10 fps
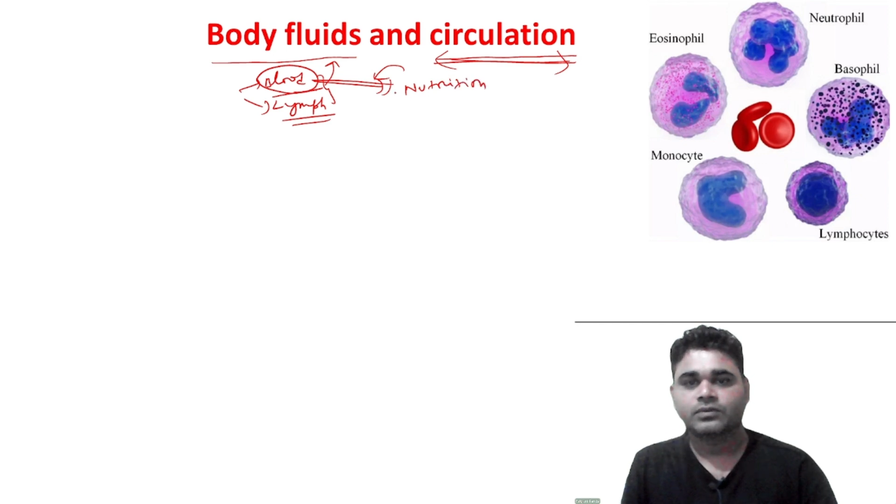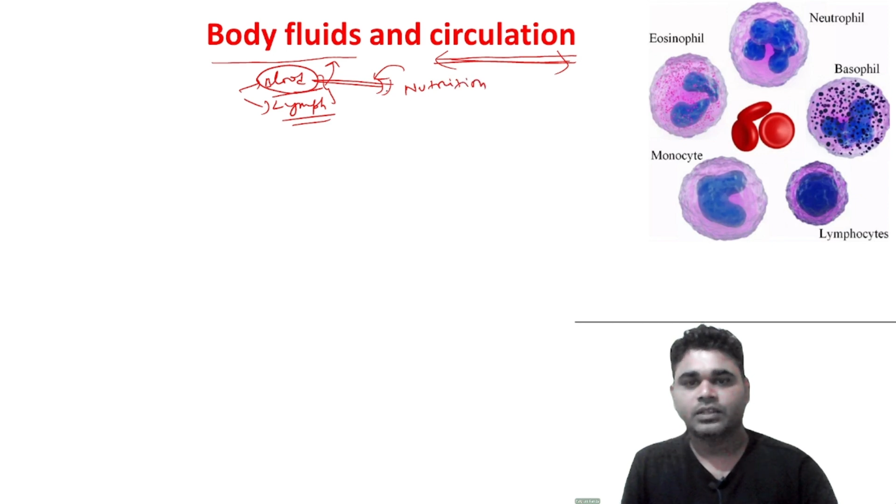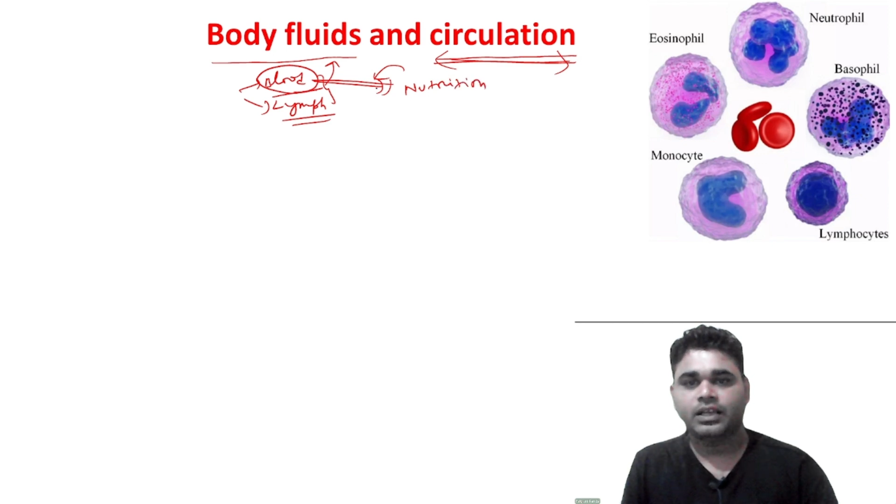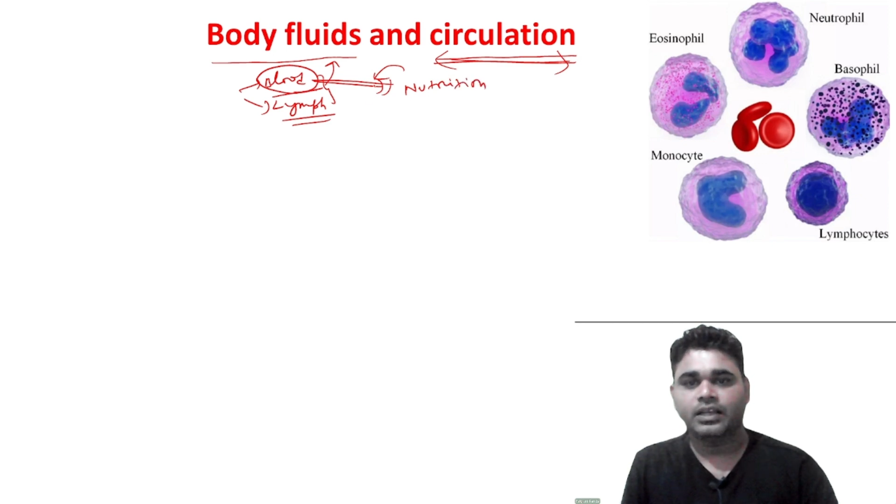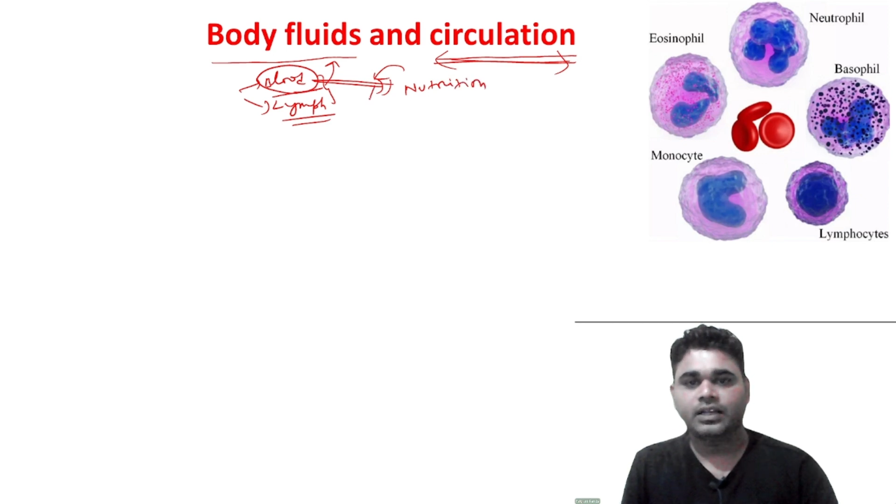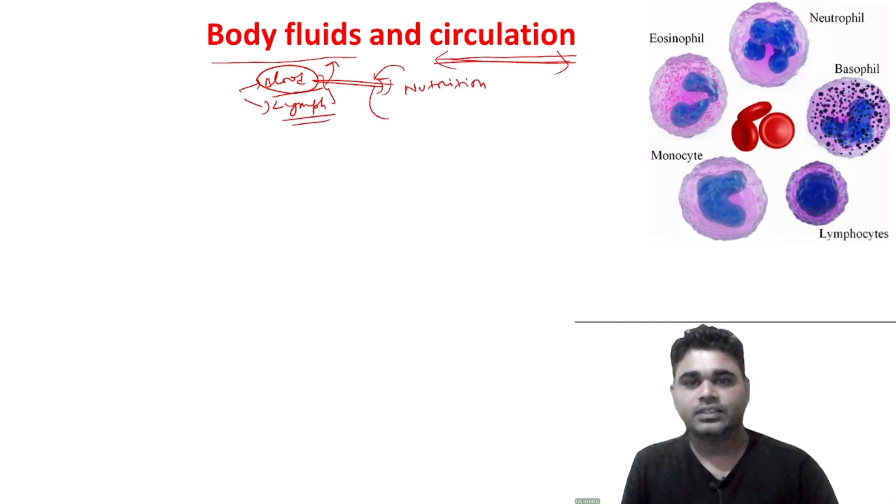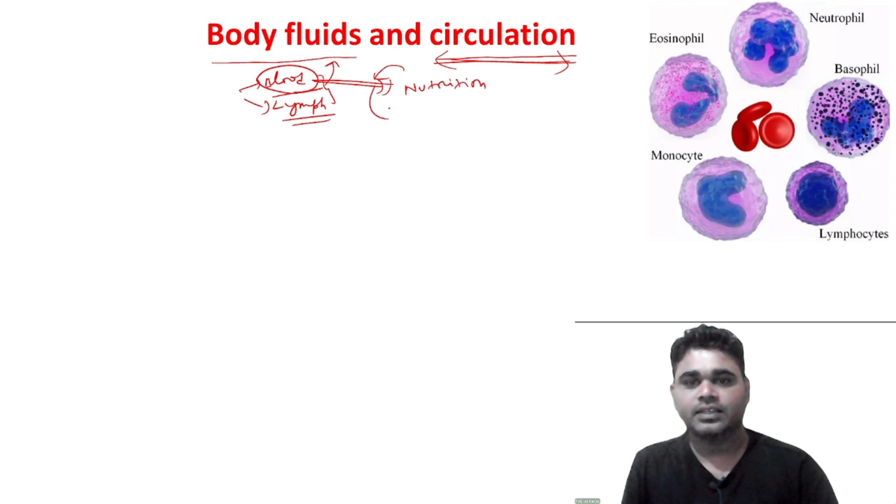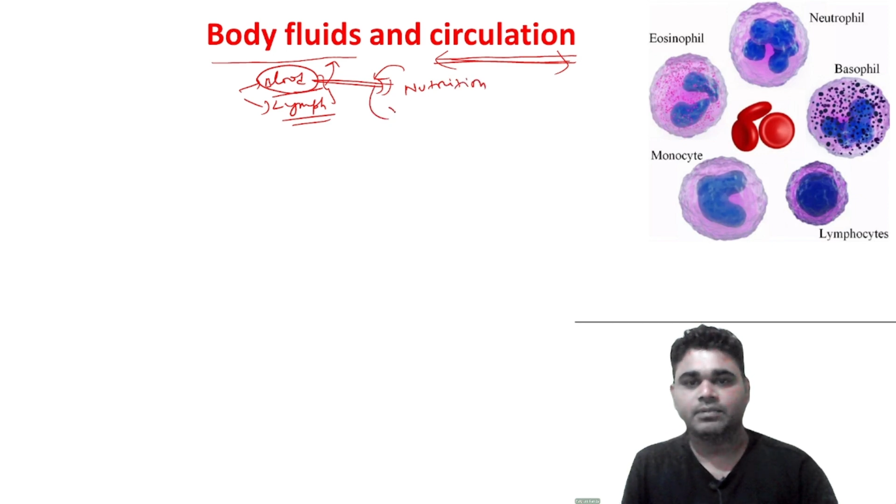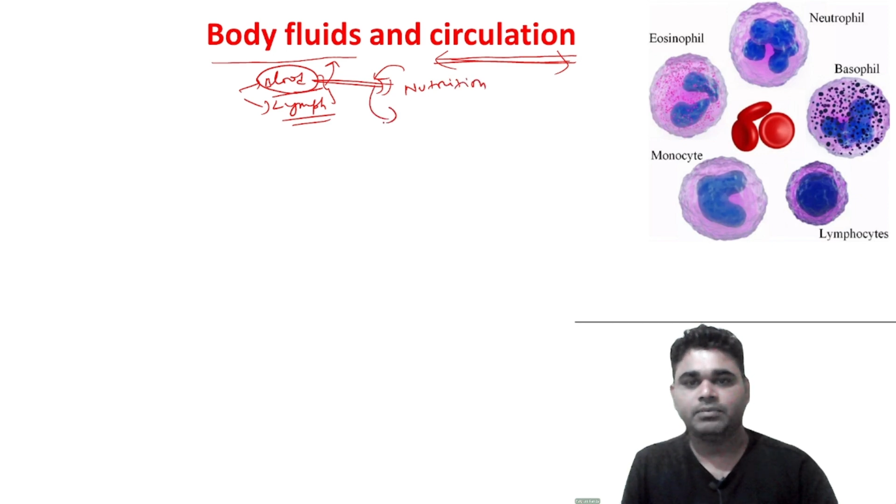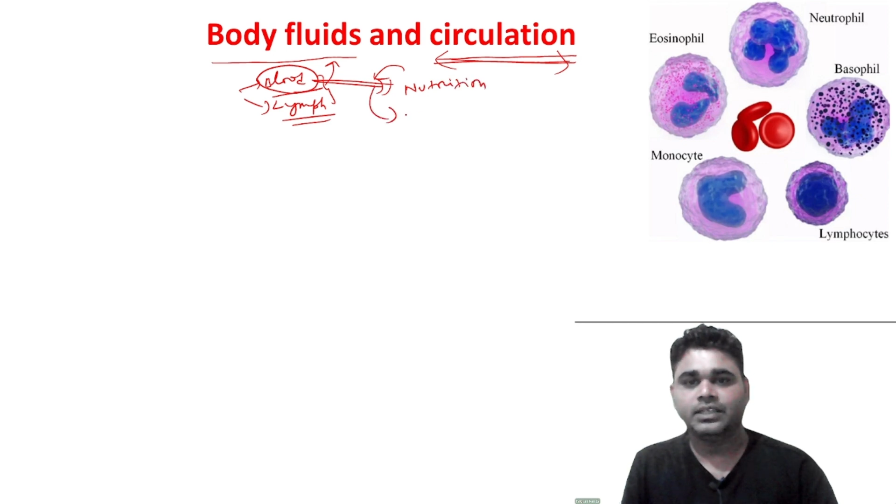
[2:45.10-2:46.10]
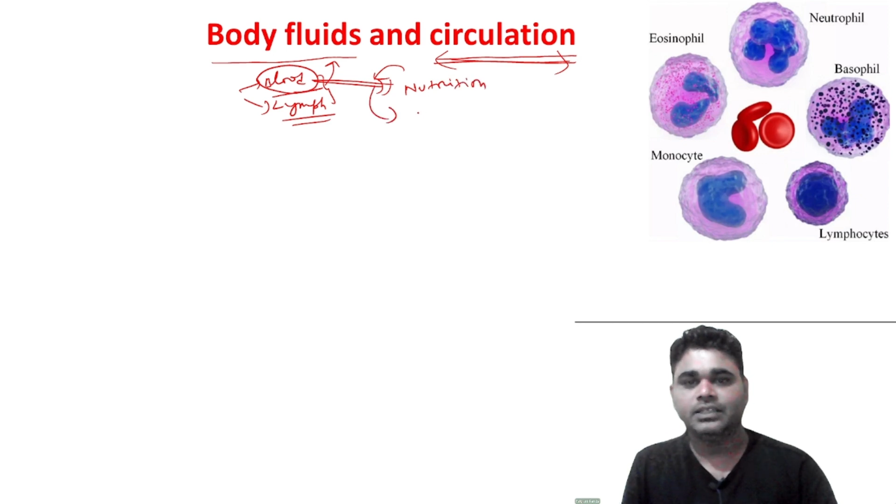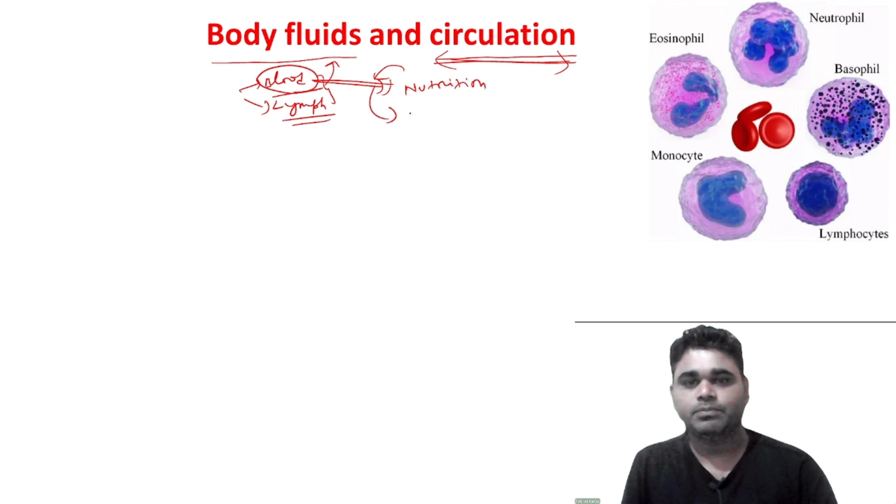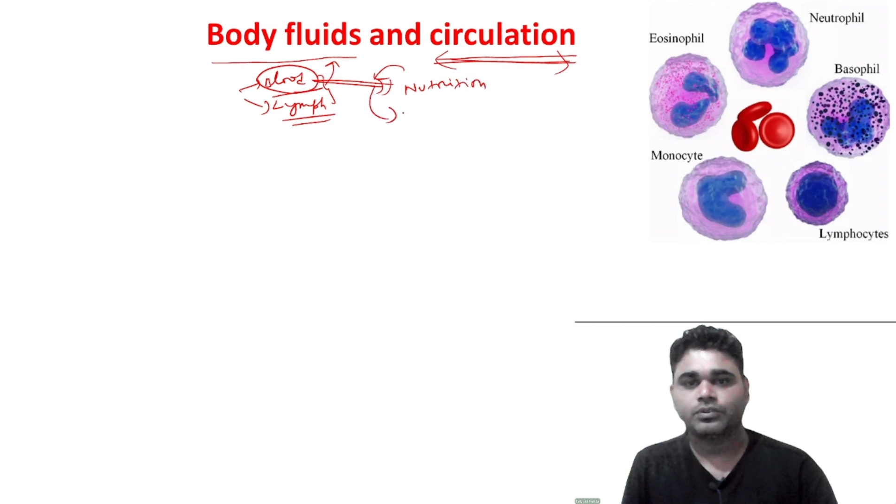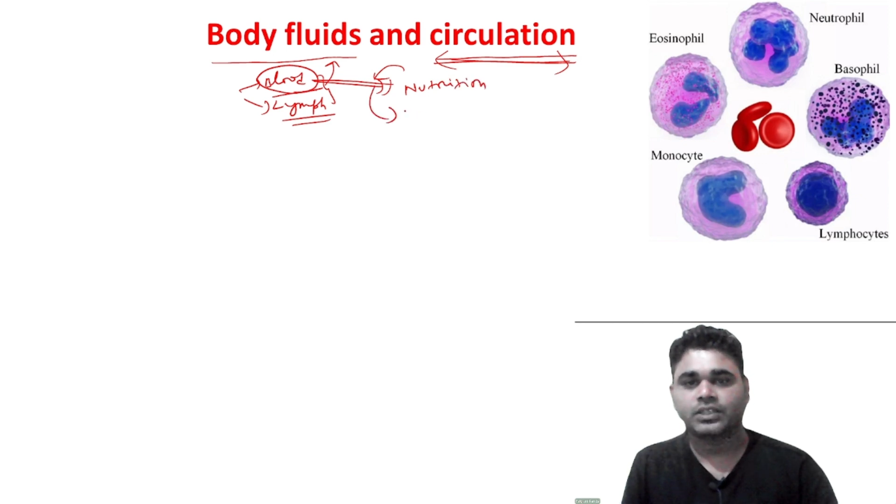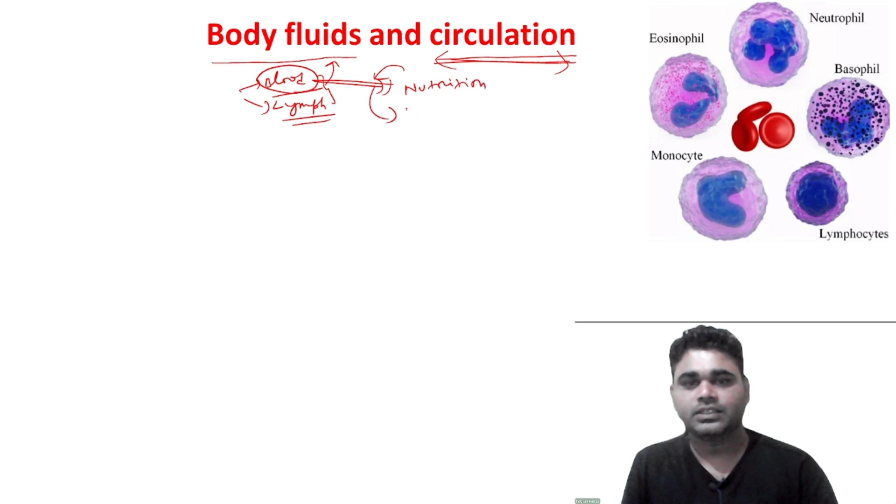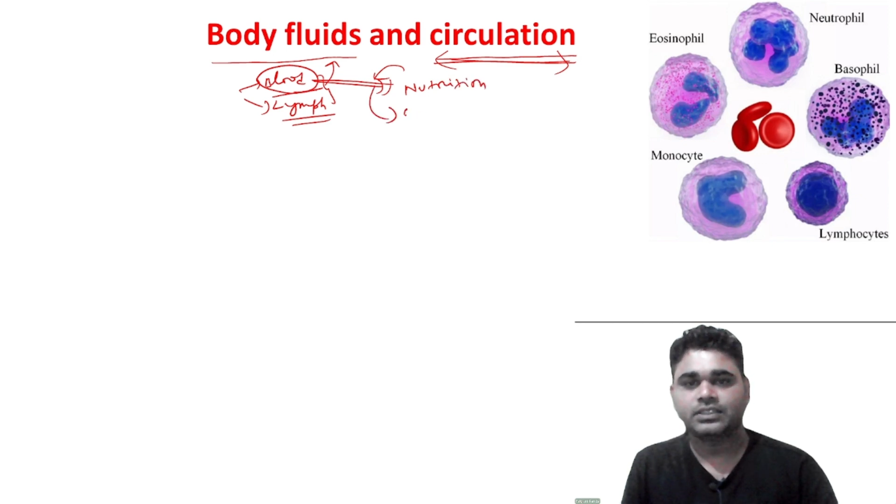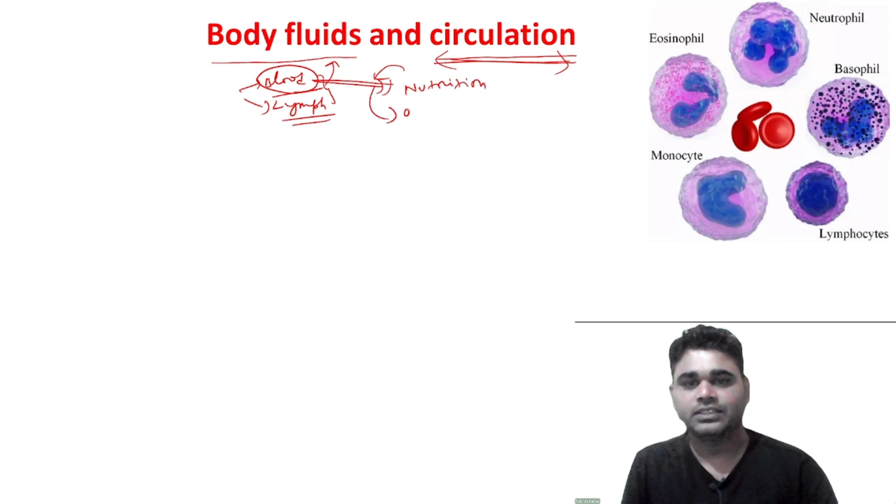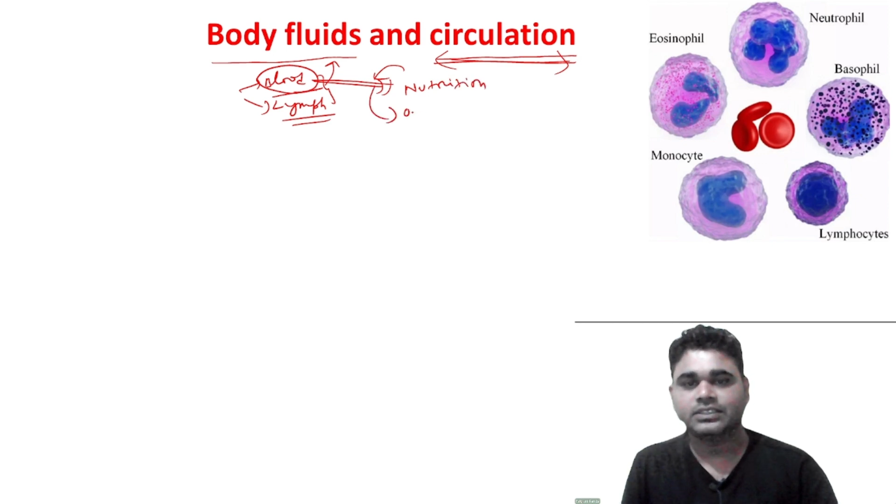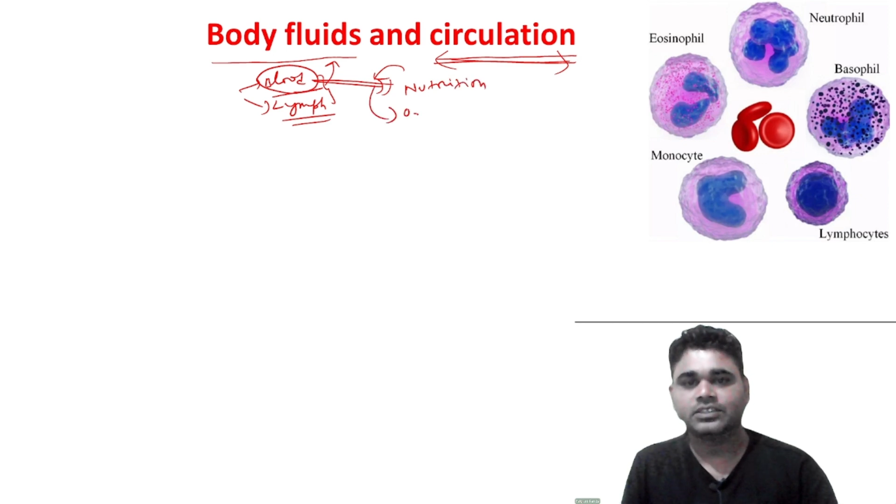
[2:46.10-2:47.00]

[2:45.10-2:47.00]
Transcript: another main important thing is